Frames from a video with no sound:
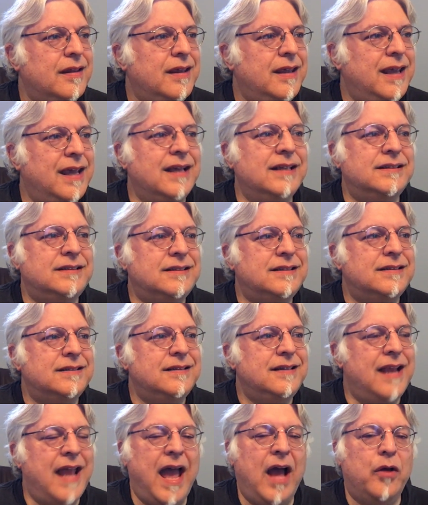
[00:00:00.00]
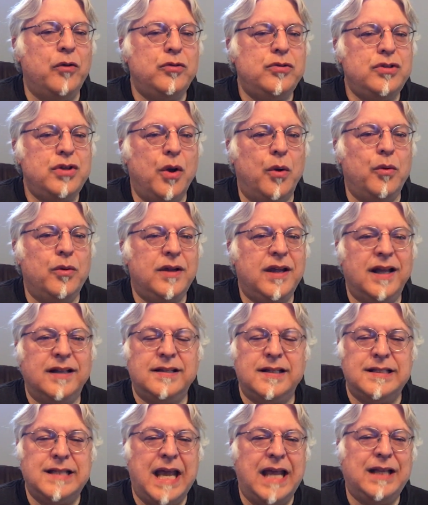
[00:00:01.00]
kids now don't
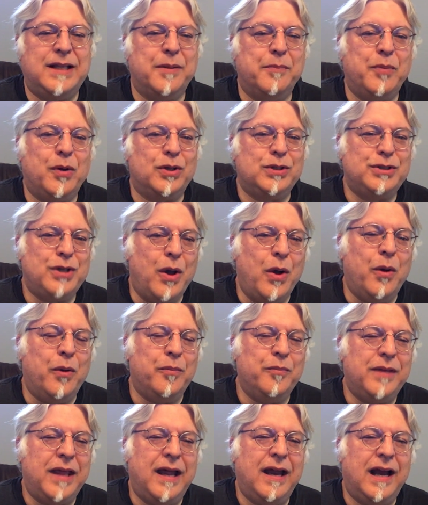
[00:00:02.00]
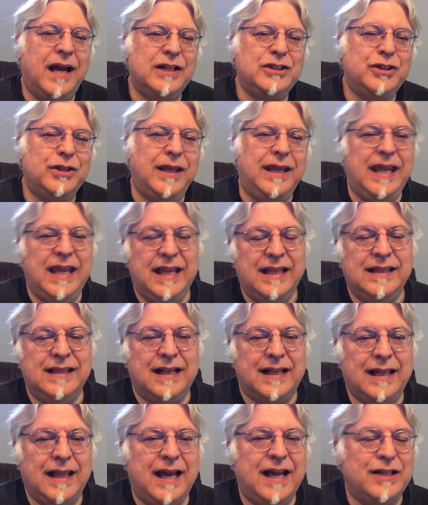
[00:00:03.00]
get to take the books home. They're actually in
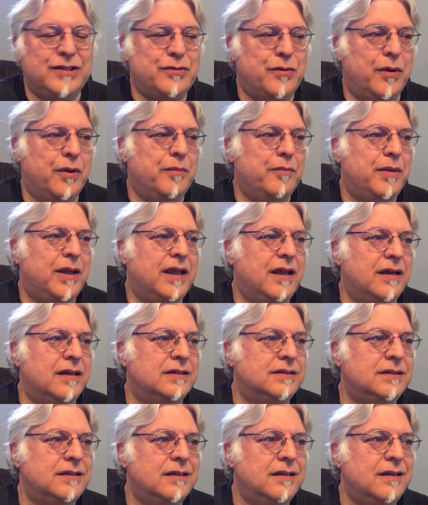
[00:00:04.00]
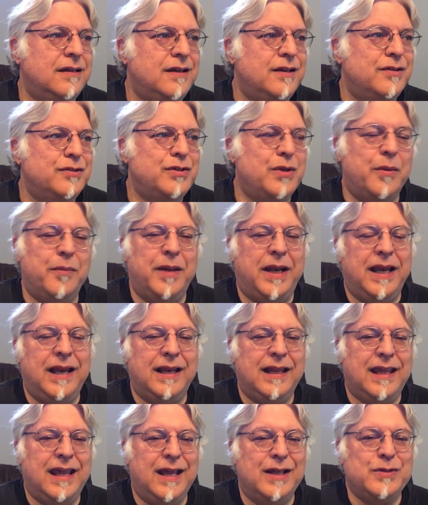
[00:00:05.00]
the classroom because so many
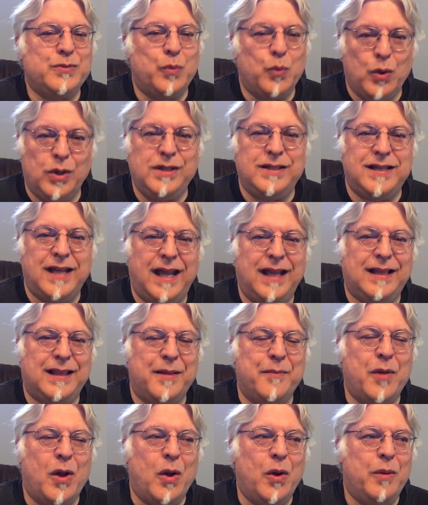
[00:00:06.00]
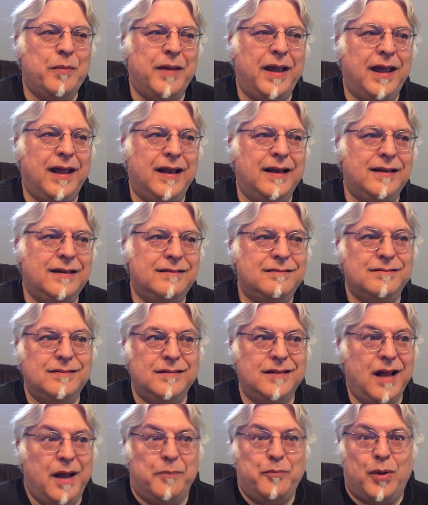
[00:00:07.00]
of the kids would take them home and
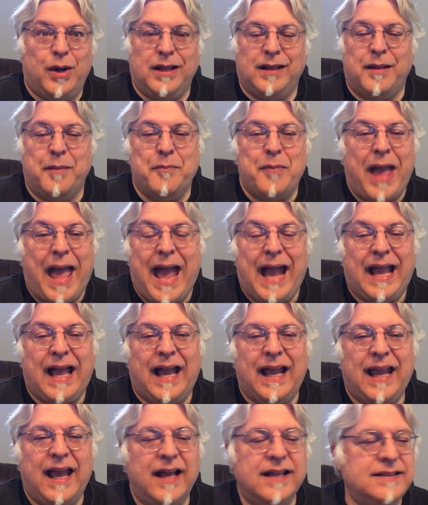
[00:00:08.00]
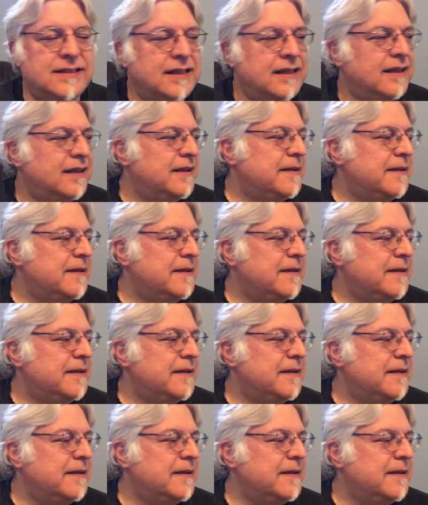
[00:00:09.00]
not bring them back, I guess